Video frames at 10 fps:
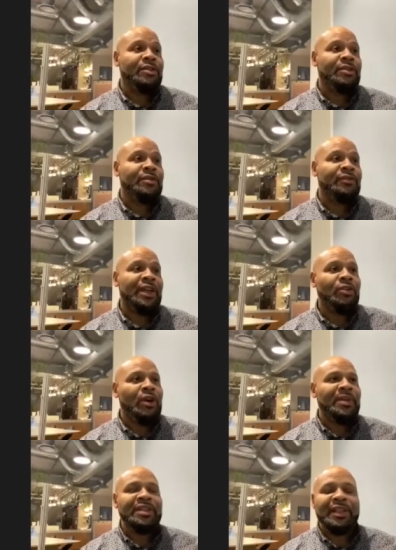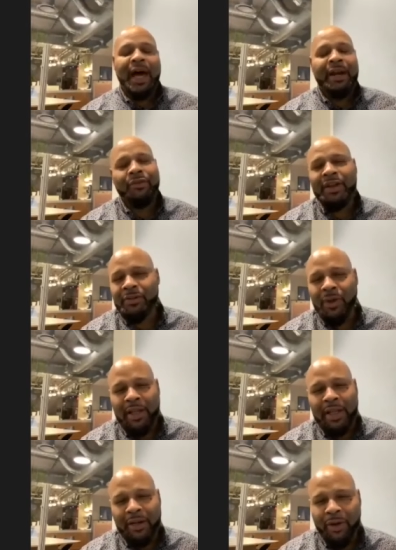indoor, I mean, there's a lot
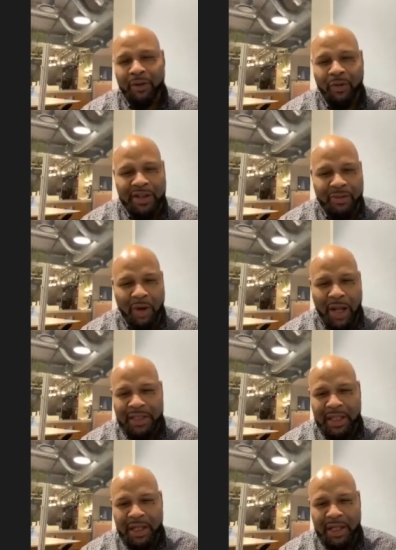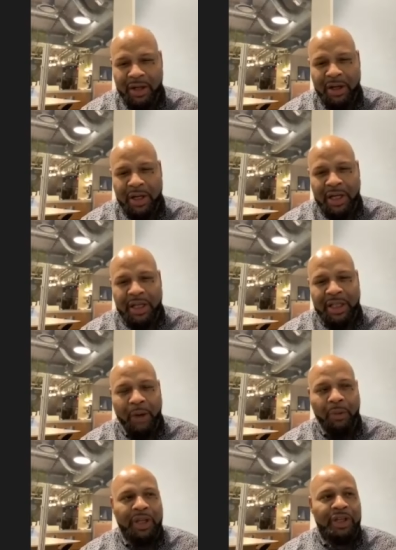of great restaurants here
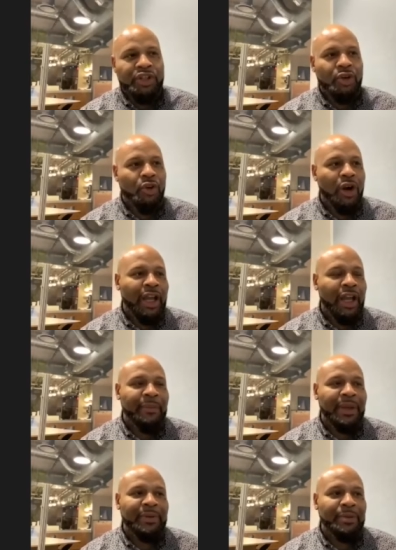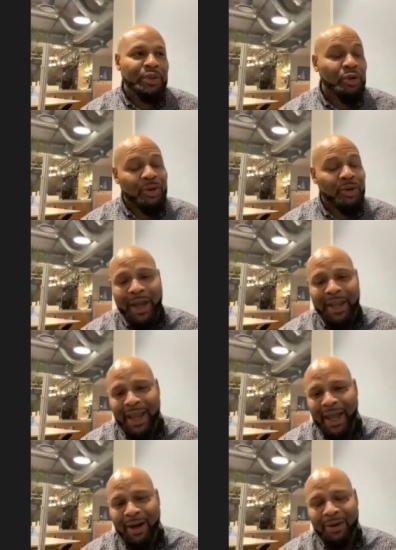that we enjoy. I mean, people tour the White
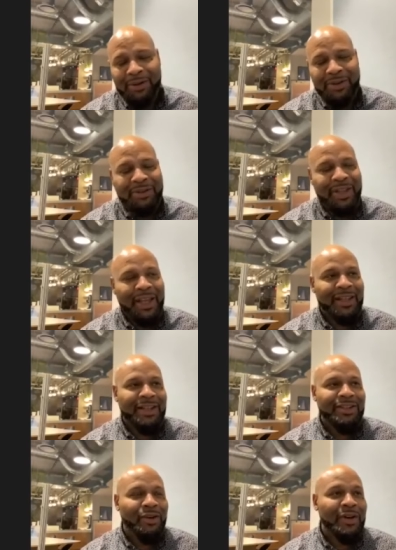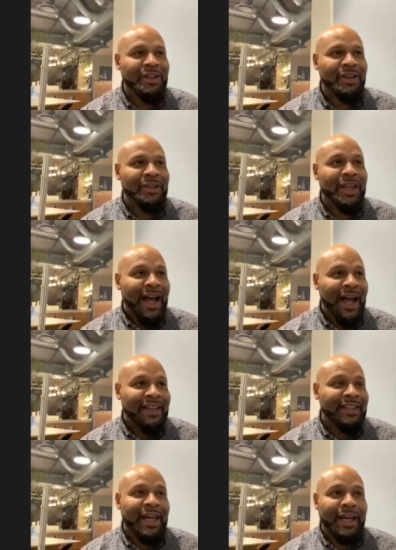House. That's always a good. I
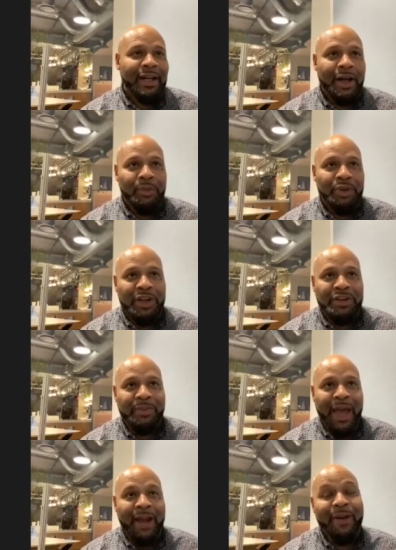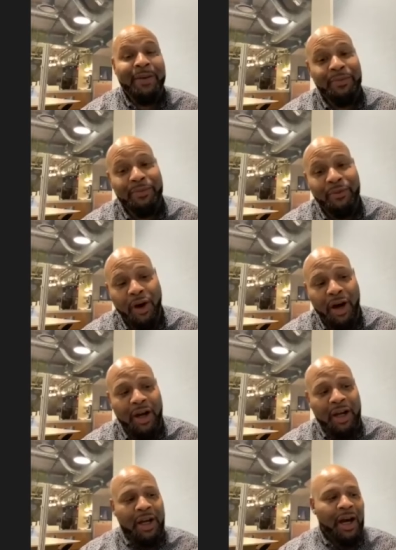did that a couple years back, right before
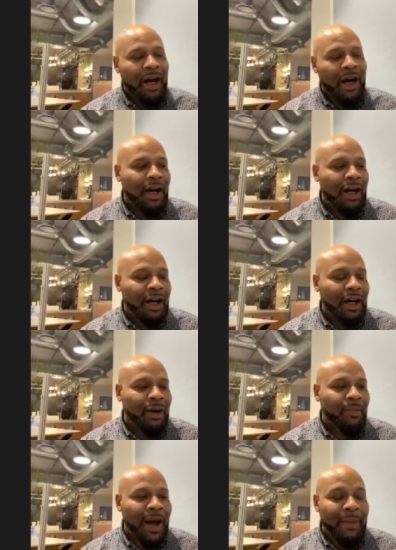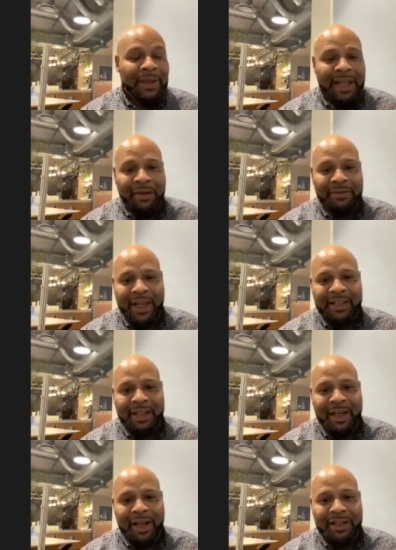Obama left. I
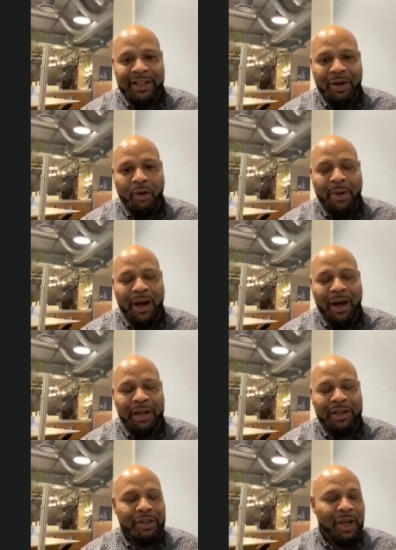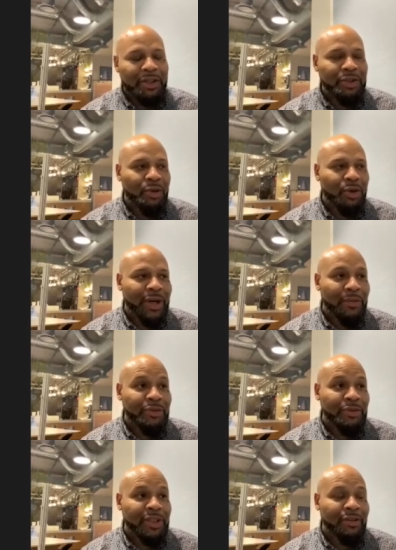did a tour that was
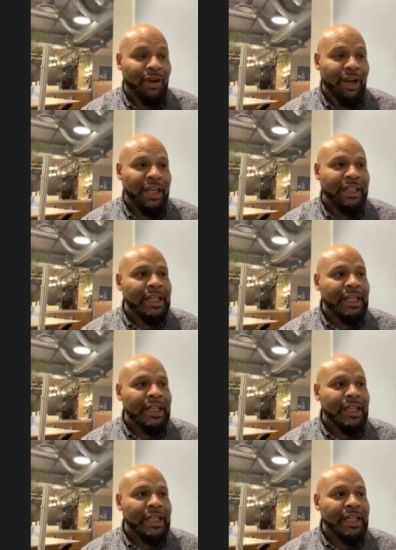really great.